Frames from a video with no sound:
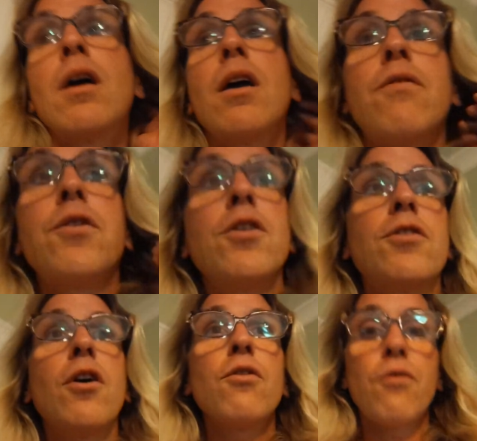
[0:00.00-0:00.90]
if you
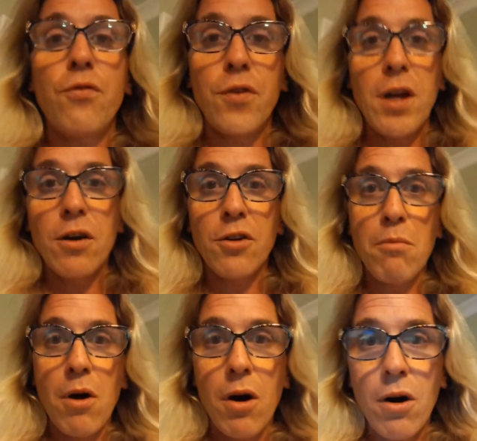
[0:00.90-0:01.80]
don't fear
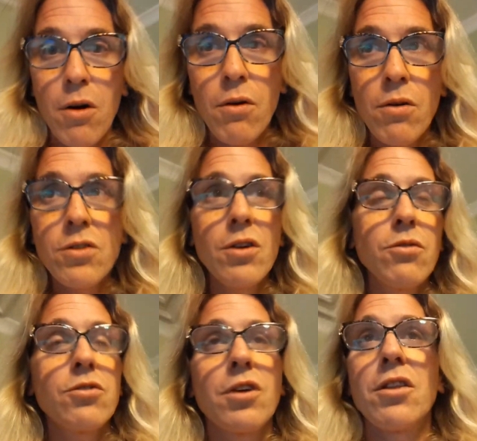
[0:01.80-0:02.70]
tomorrow,
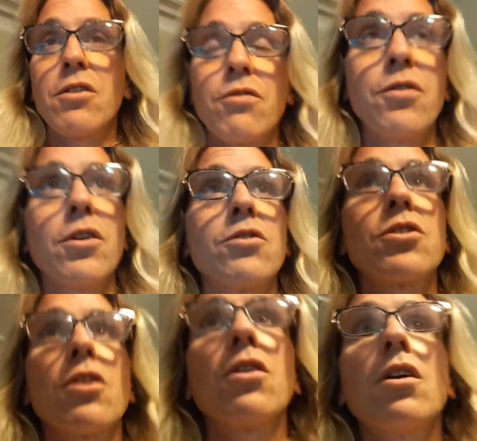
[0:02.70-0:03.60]
don't dread the
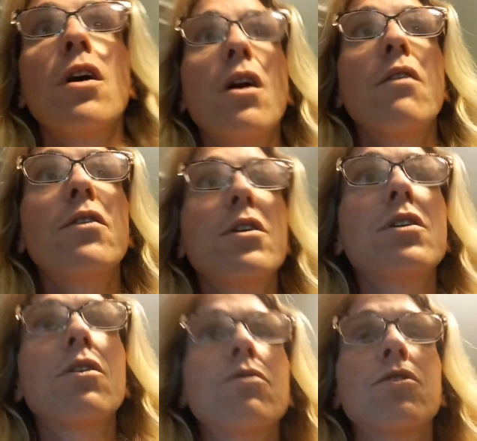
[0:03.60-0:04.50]
future. If you
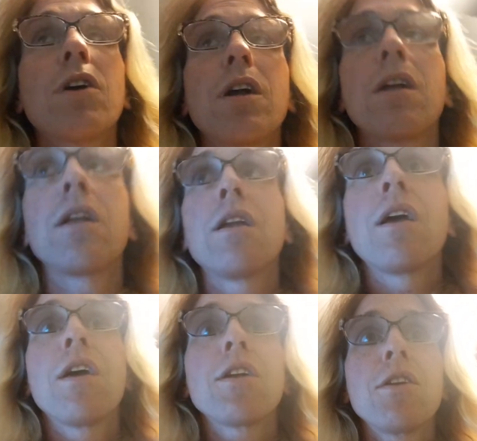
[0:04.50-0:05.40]
don't dread it,
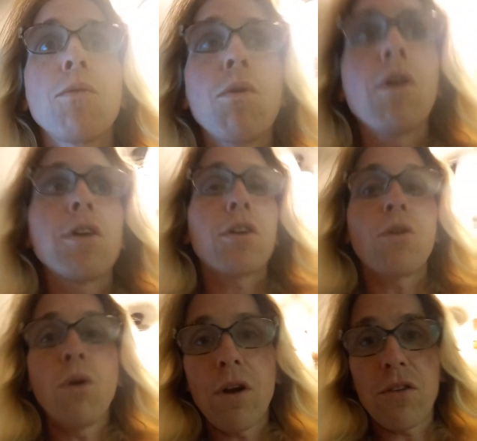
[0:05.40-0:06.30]
your
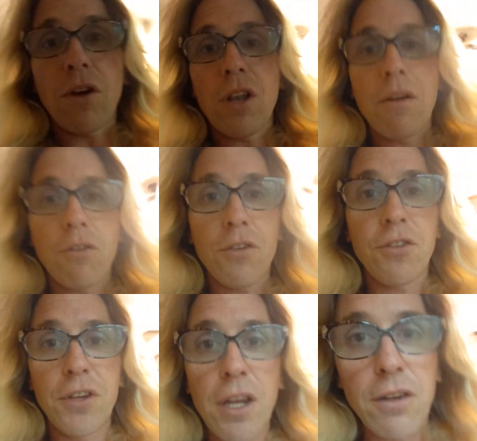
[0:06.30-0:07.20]
cortisol levels
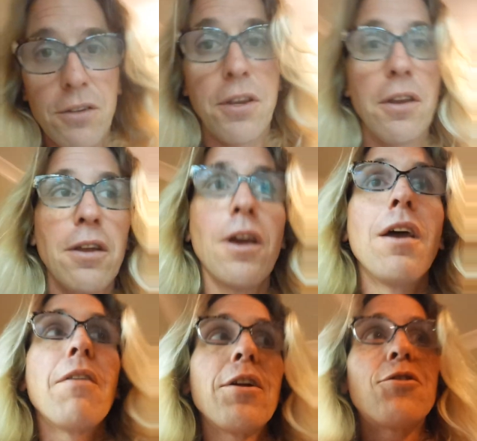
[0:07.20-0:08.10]
cease.
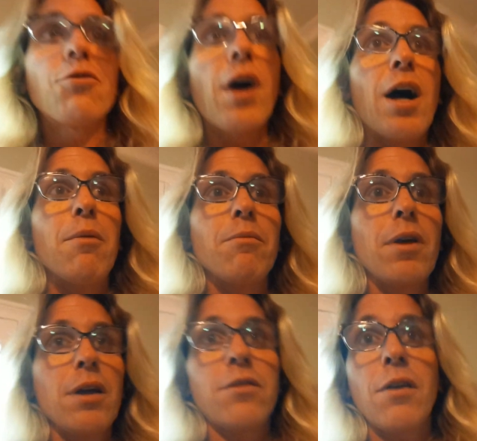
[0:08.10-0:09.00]
They drop,
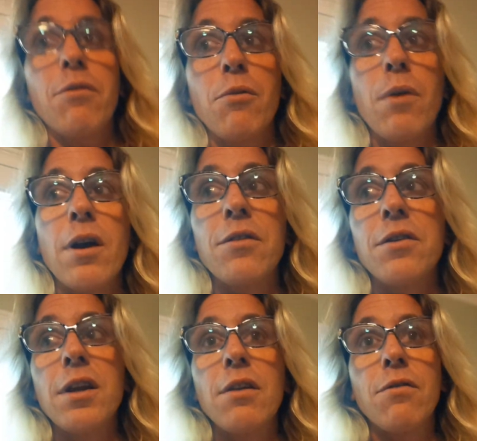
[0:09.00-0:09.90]
except for where it's
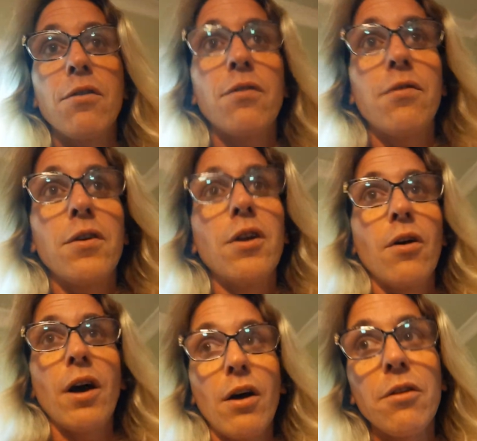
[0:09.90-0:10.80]
needed for,
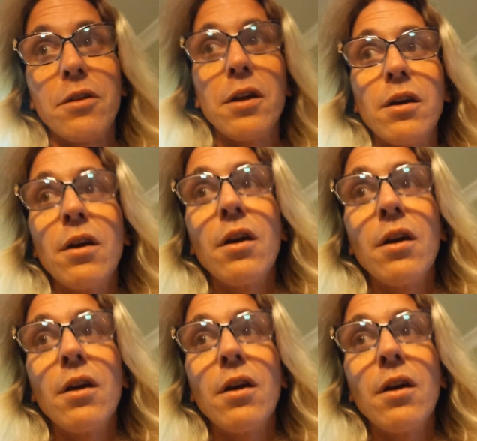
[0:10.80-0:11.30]
healthy.